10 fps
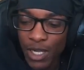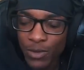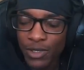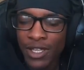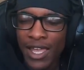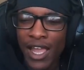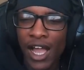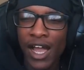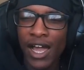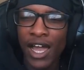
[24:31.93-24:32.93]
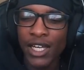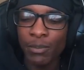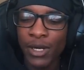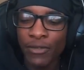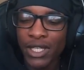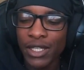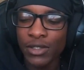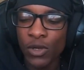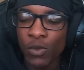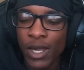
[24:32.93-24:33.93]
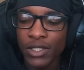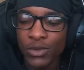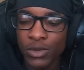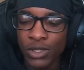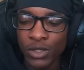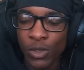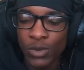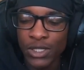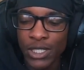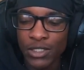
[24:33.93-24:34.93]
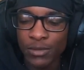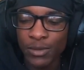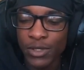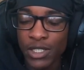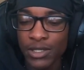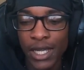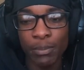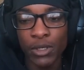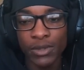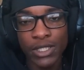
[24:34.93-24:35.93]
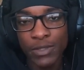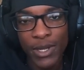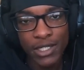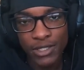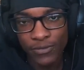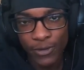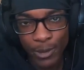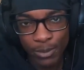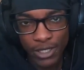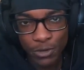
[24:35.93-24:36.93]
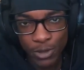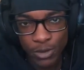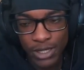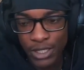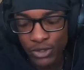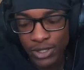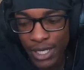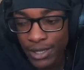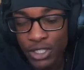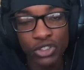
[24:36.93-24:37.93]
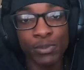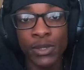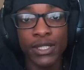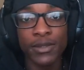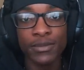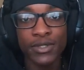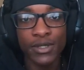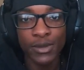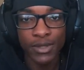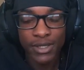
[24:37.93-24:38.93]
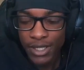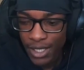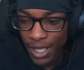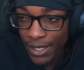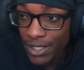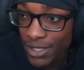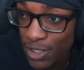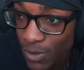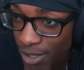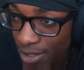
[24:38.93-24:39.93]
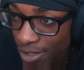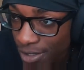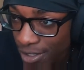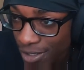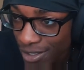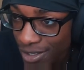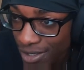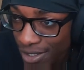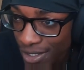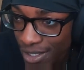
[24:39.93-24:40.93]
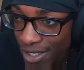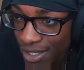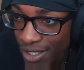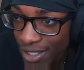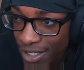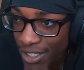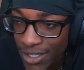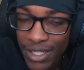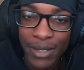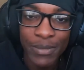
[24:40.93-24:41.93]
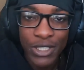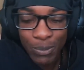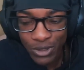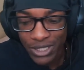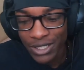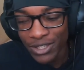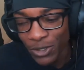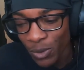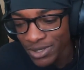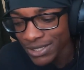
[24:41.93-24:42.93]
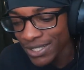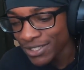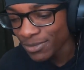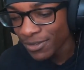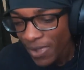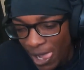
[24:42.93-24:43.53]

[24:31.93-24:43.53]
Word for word: I want, Bro, I think I know why it's called No One's Nice to Me because, like, bro, this man's fan base, bro, he literally, they literally bully him. So, I guess that's why he he he named this project No One's Nice to Me.